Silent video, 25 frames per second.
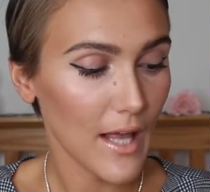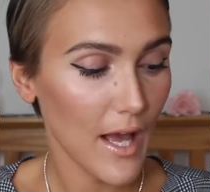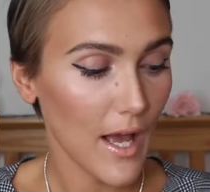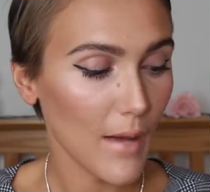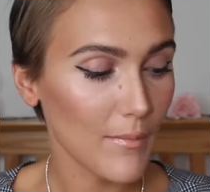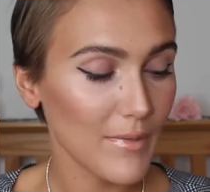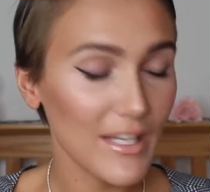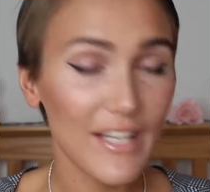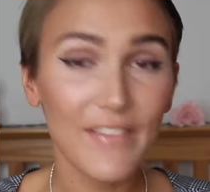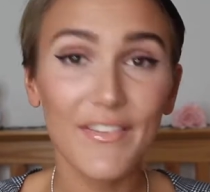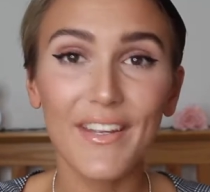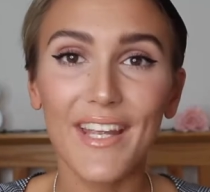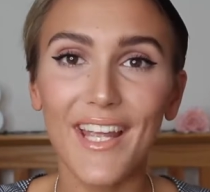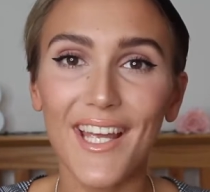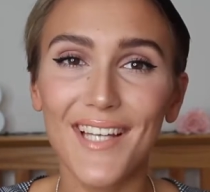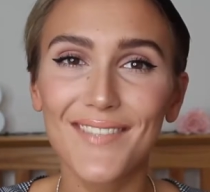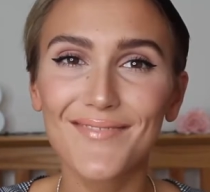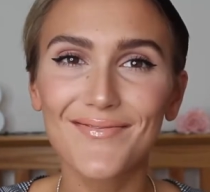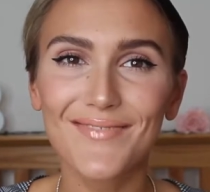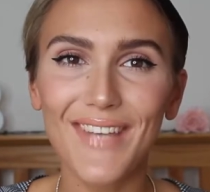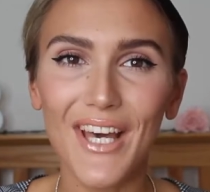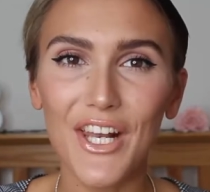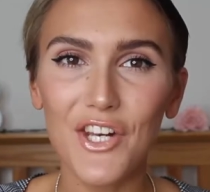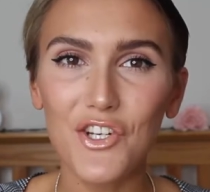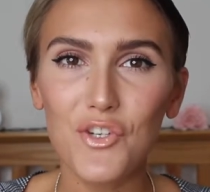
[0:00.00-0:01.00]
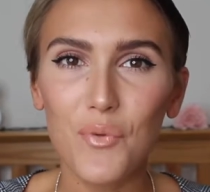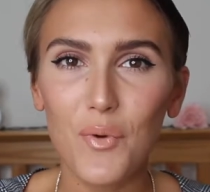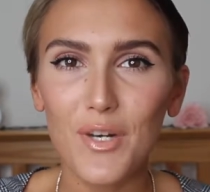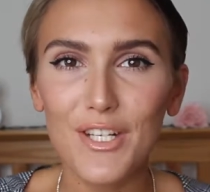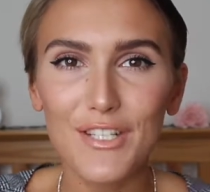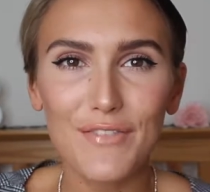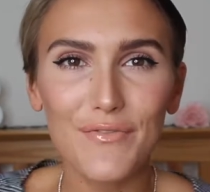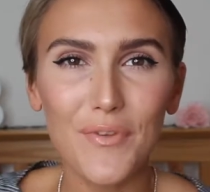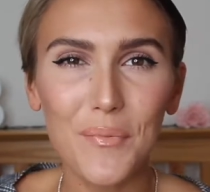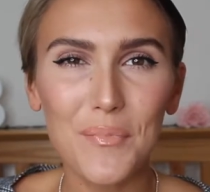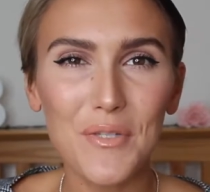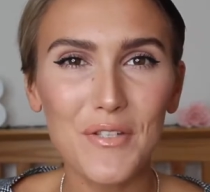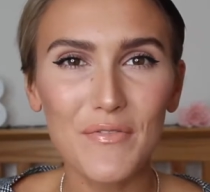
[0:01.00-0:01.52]
I'm leaving it, and I just wanted
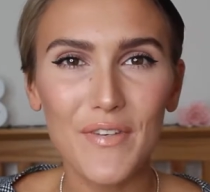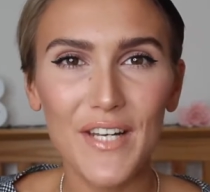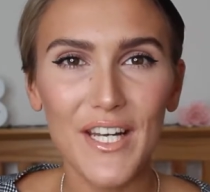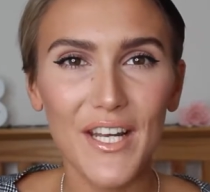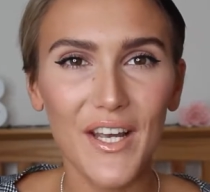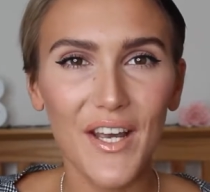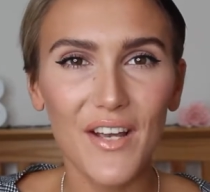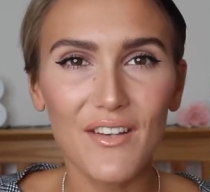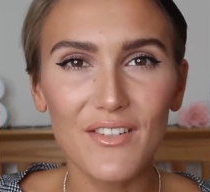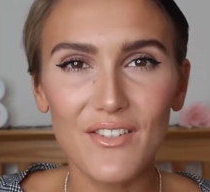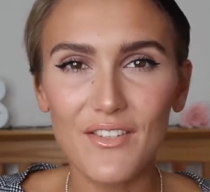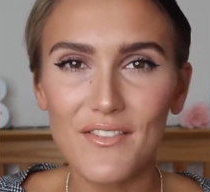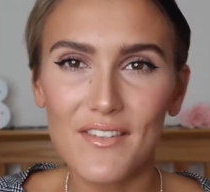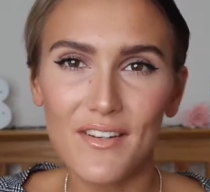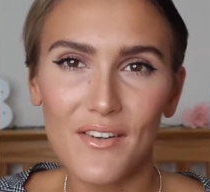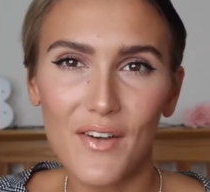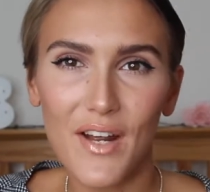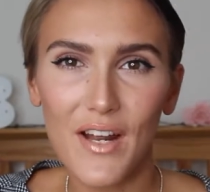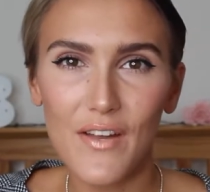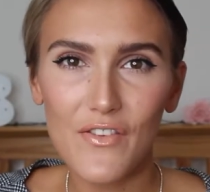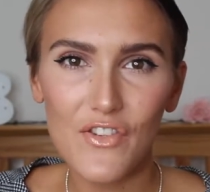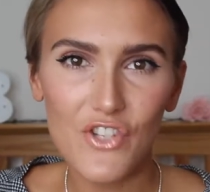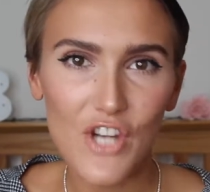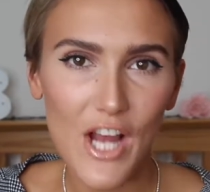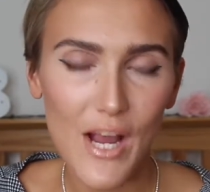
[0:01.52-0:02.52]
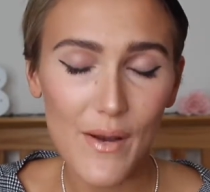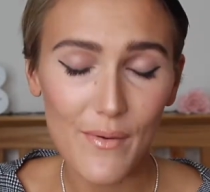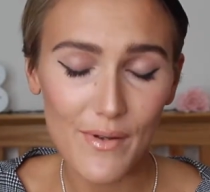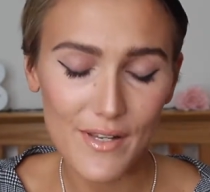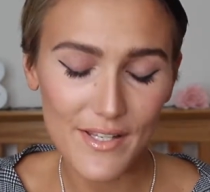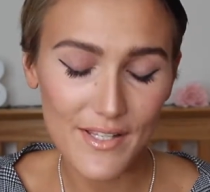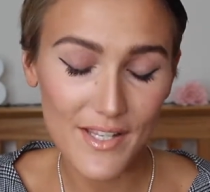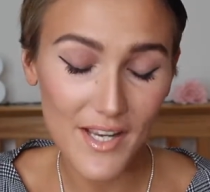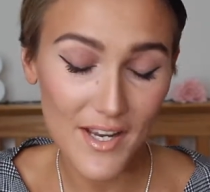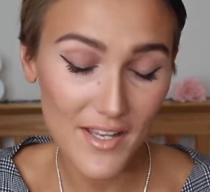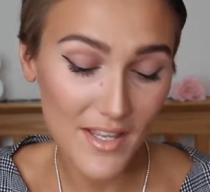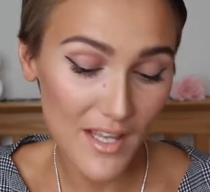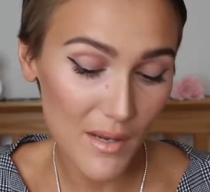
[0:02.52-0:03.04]
to film this video as soon as I got out of the shower,
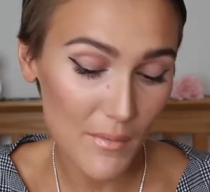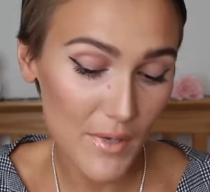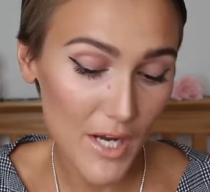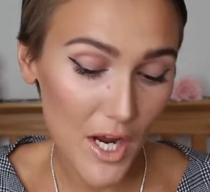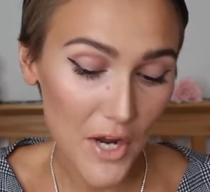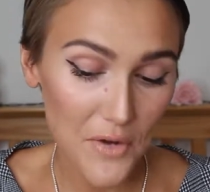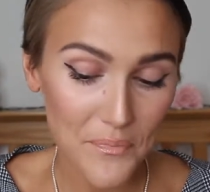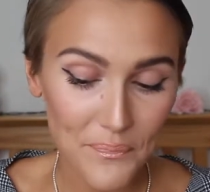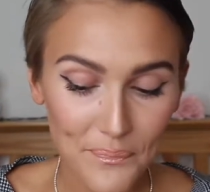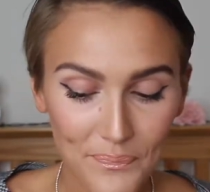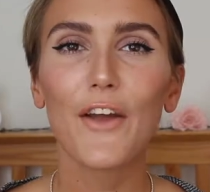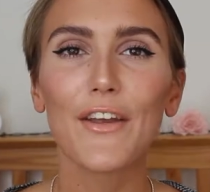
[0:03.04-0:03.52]
so there we go.